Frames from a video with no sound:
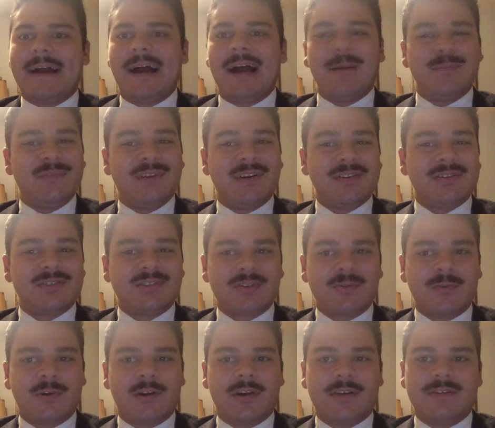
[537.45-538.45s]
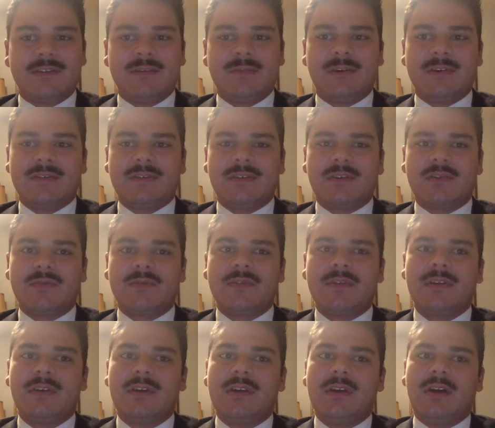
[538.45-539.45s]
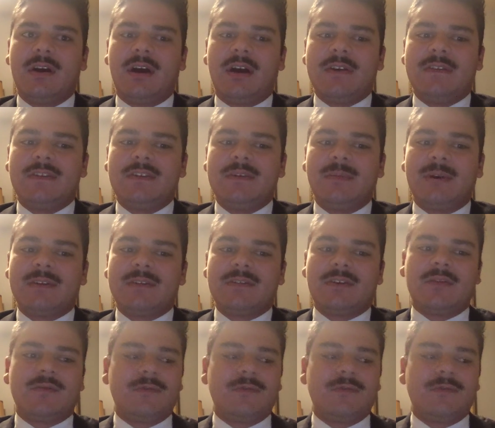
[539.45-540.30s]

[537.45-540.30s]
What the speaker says: I'm not sure where I see myself. I see myself